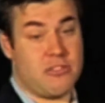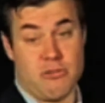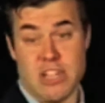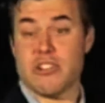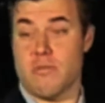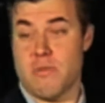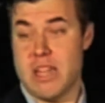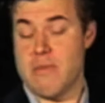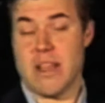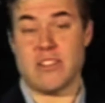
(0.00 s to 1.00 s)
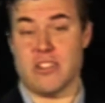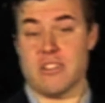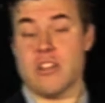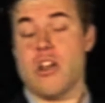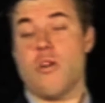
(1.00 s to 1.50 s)
traditional media
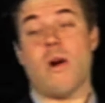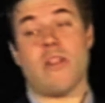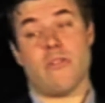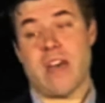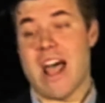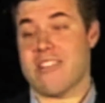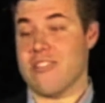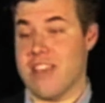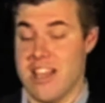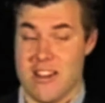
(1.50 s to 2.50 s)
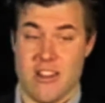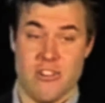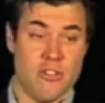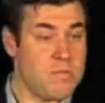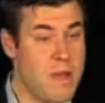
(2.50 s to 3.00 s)
messages, whether that's in
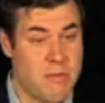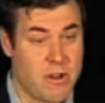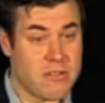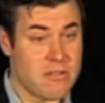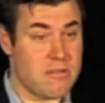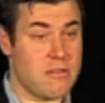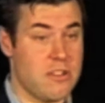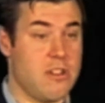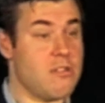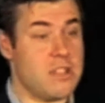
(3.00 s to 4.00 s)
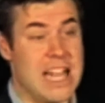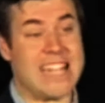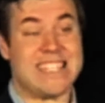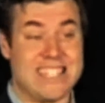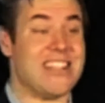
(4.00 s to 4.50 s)
newspaper, because
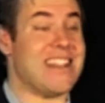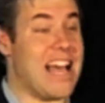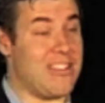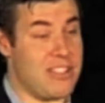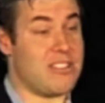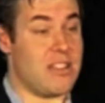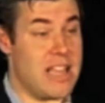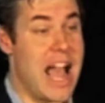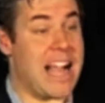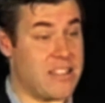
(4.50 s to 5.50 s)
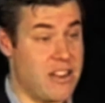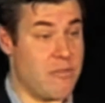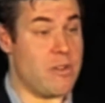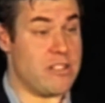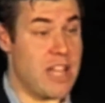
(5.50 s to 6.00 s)
that still allows us to act on a
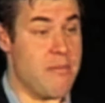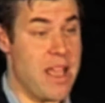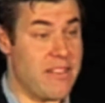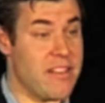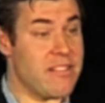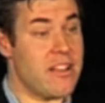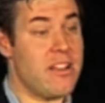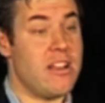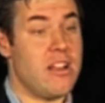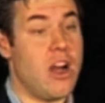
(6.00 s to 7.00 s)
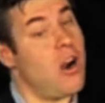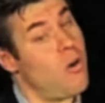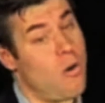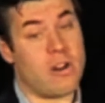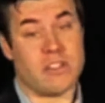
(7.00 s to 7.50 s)
real-time basis,
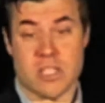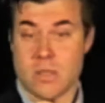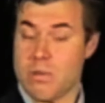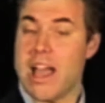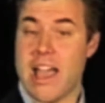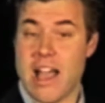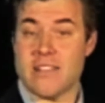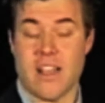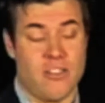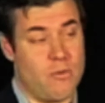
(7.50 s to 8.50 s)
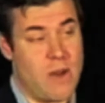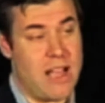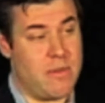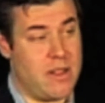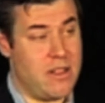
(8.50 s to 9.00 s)
or display ads on the
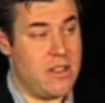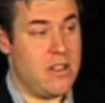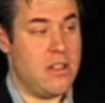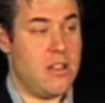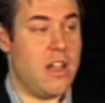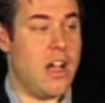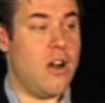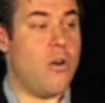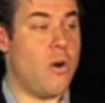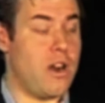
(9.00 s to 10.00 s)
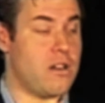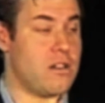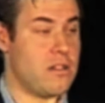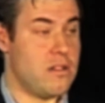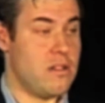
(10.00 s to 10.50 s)
web, or